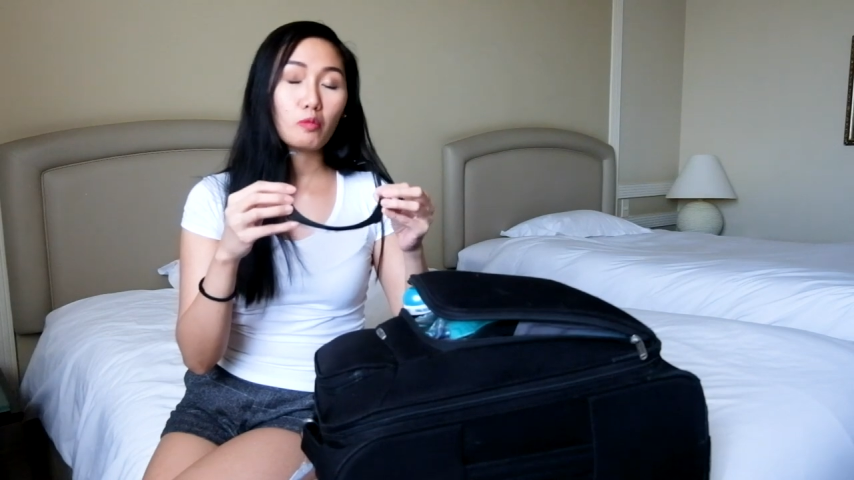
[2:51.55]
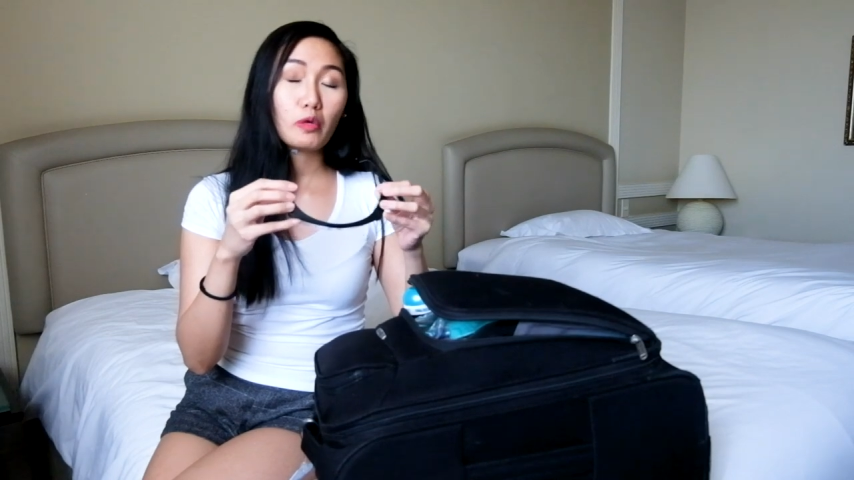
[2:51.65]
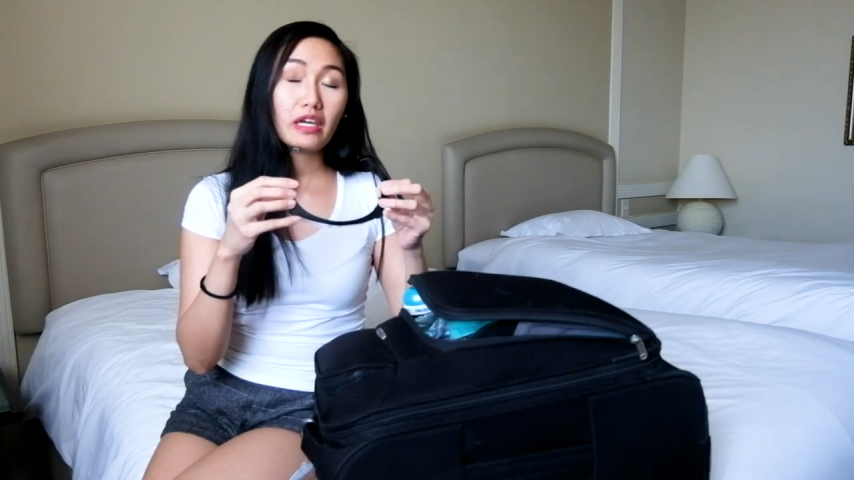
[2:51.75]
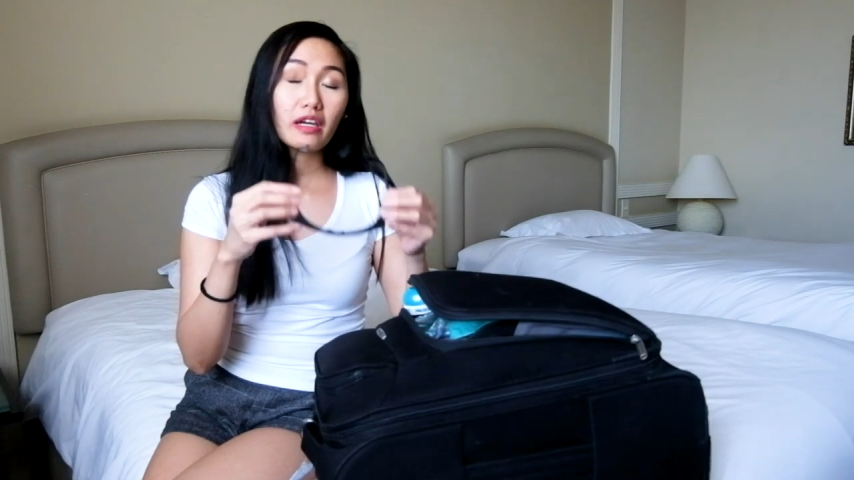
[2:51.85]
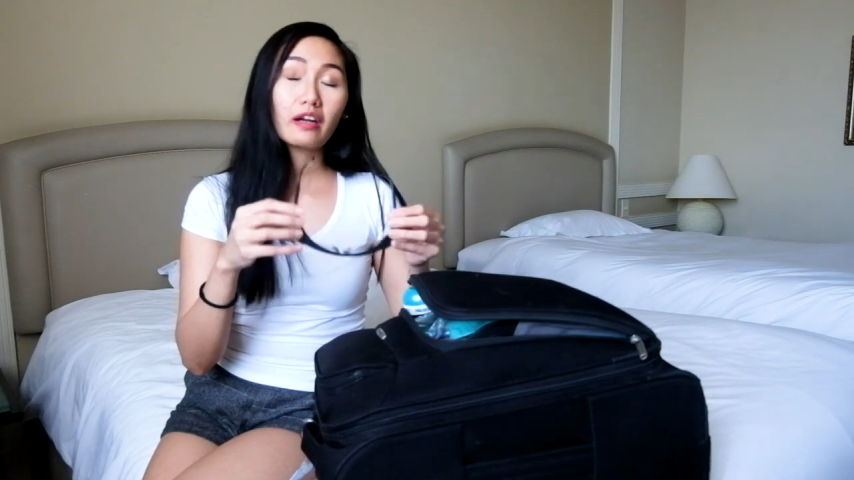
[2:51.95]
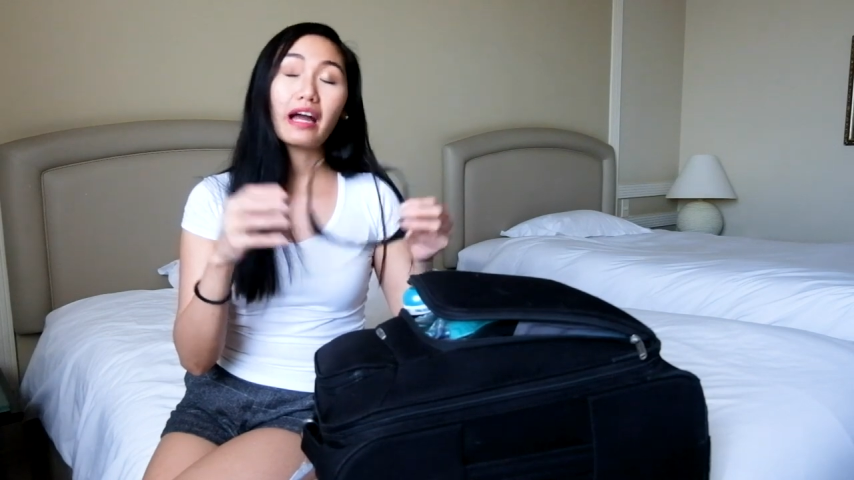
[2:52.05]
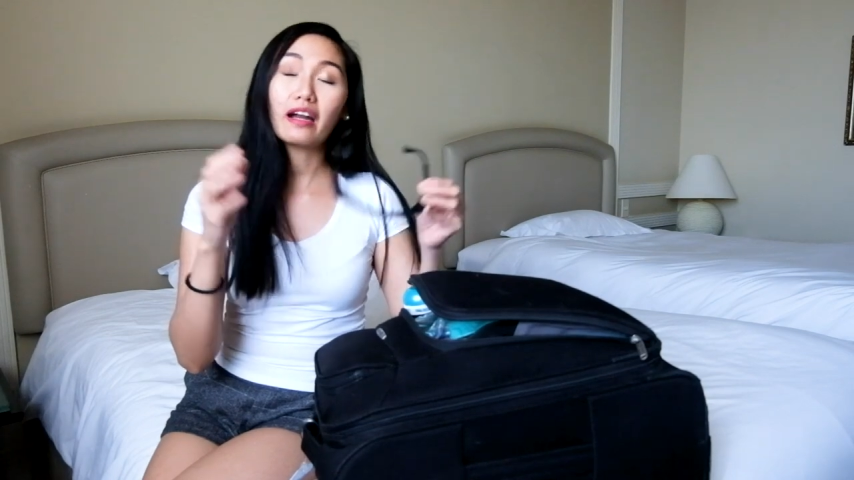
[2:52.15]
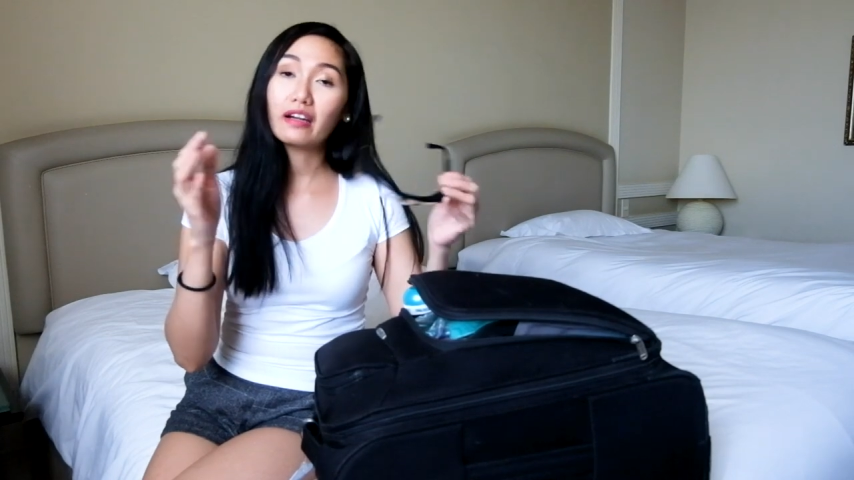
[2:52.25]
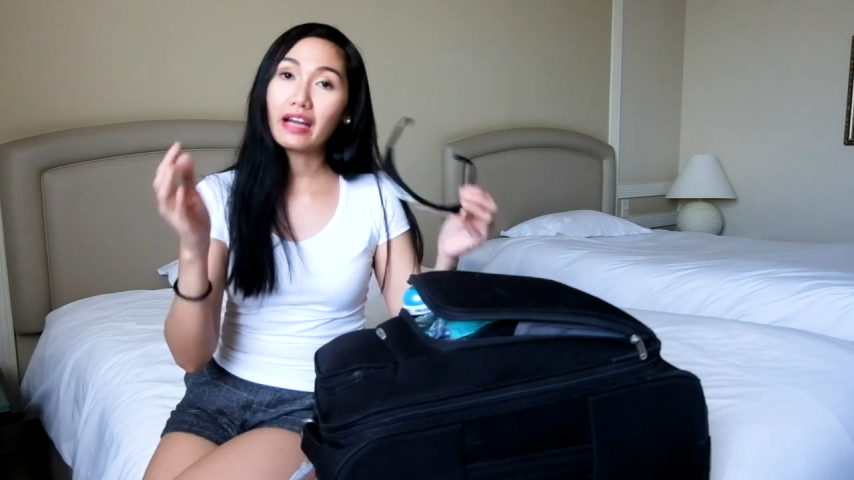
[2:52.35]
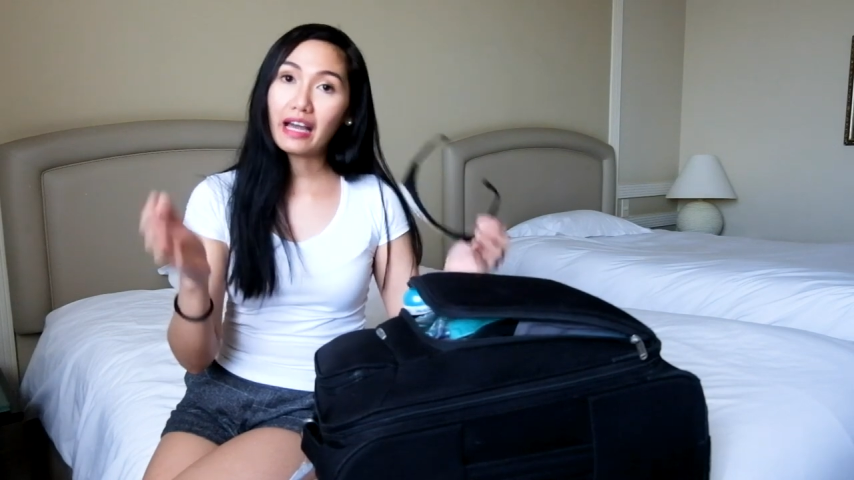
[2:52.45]
we
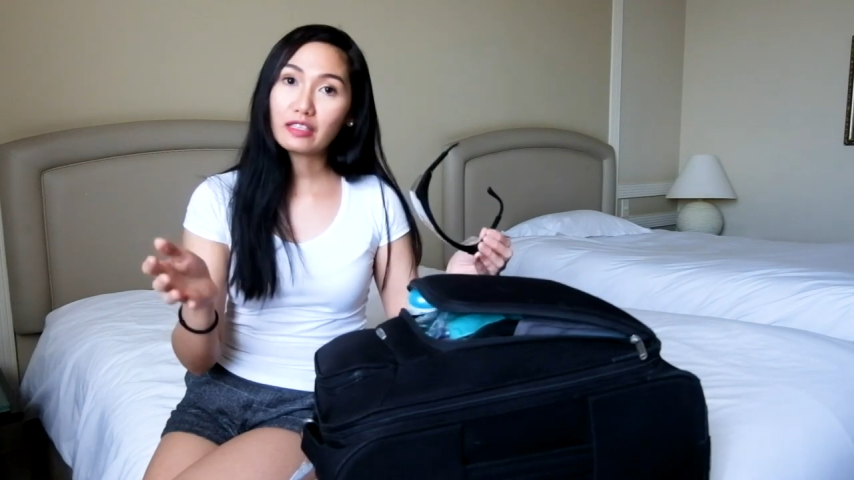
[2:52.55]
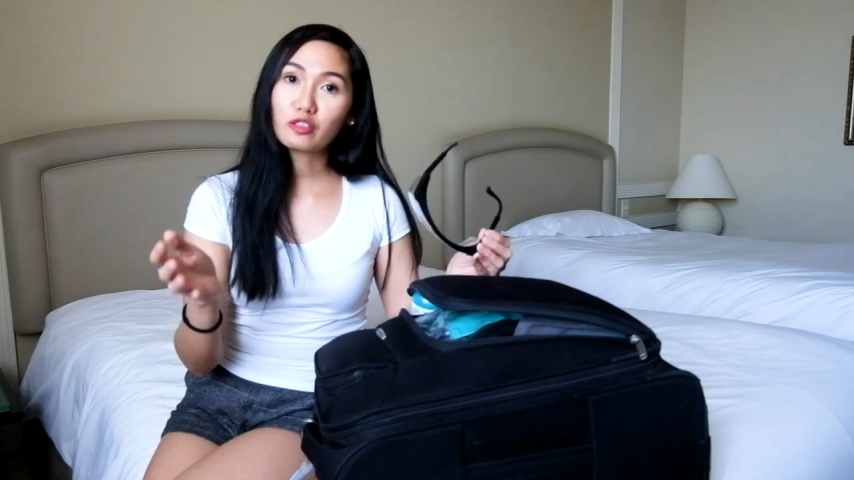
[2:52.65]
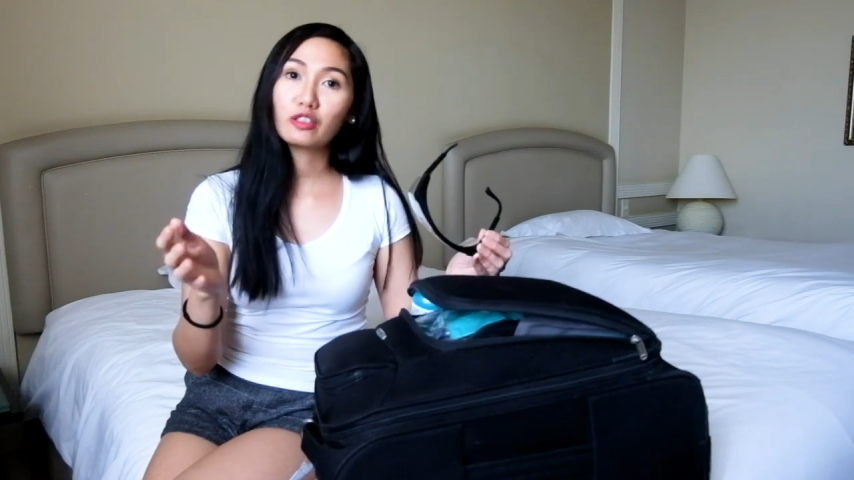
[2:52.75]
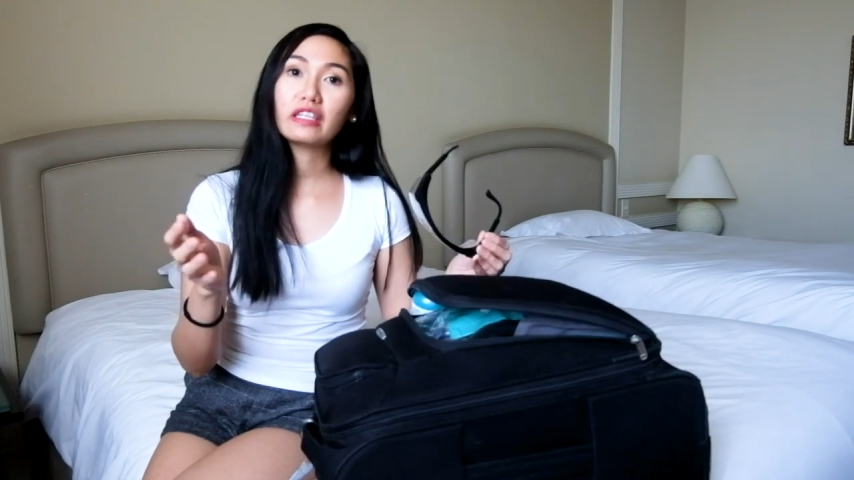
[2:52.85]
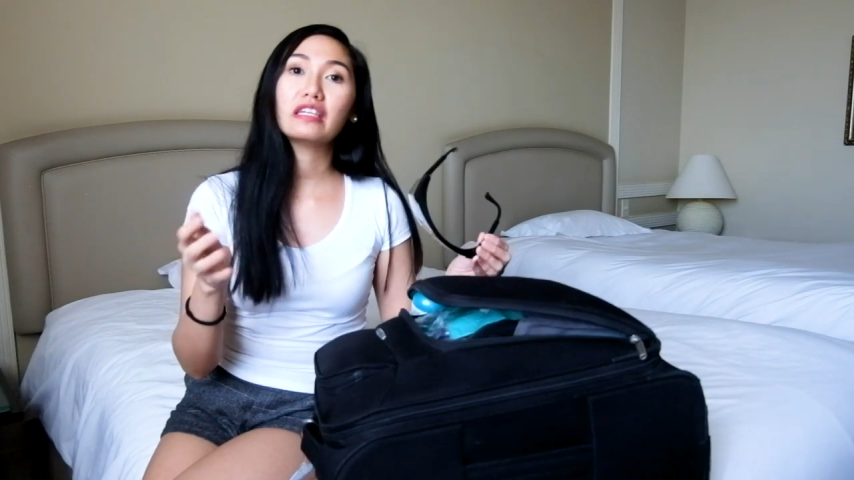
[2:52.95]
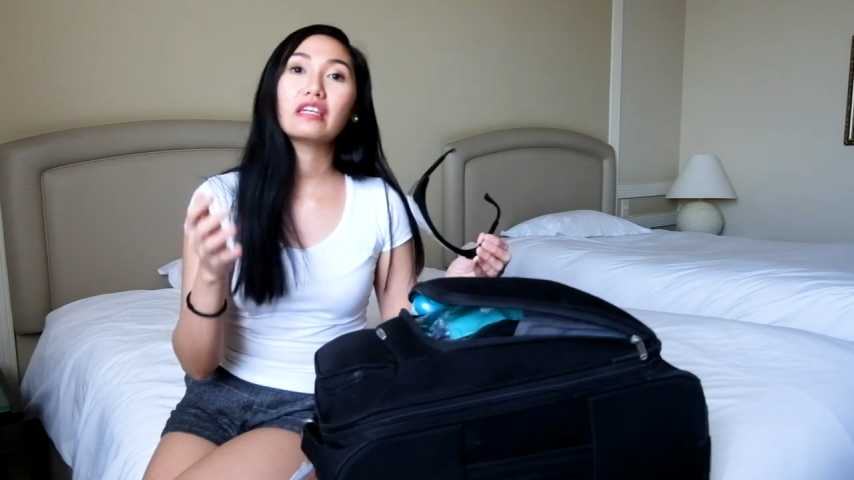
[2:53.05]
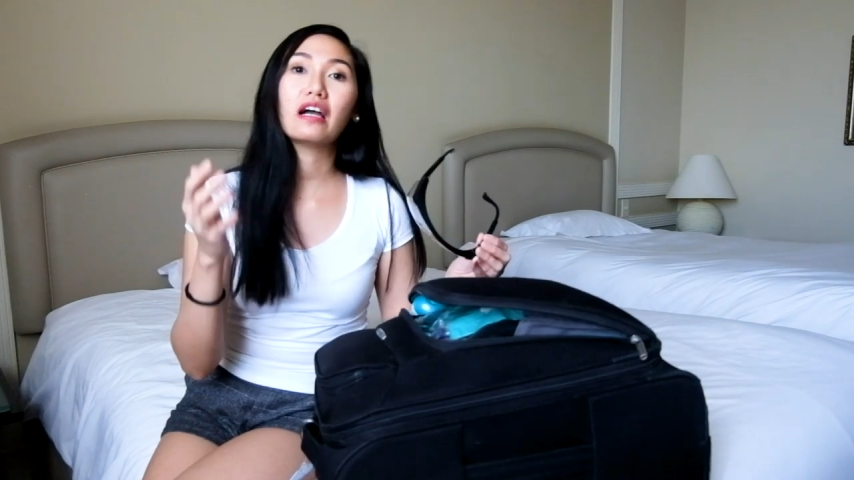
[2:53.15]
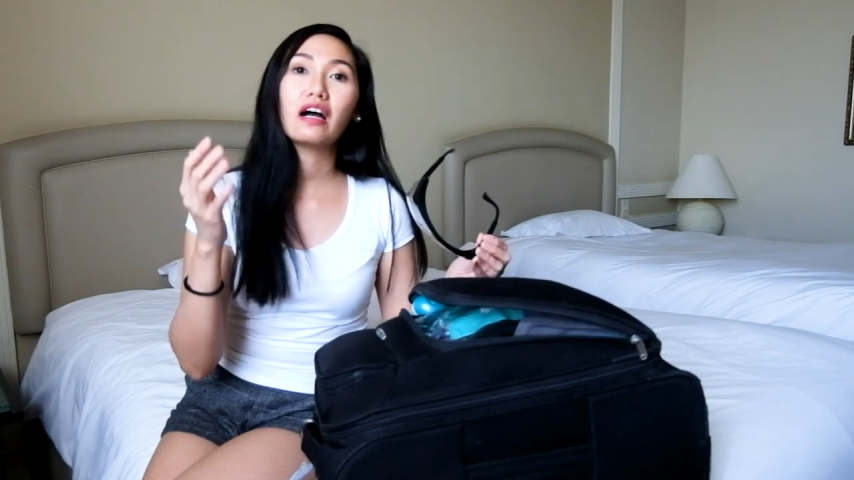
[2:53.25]
are actually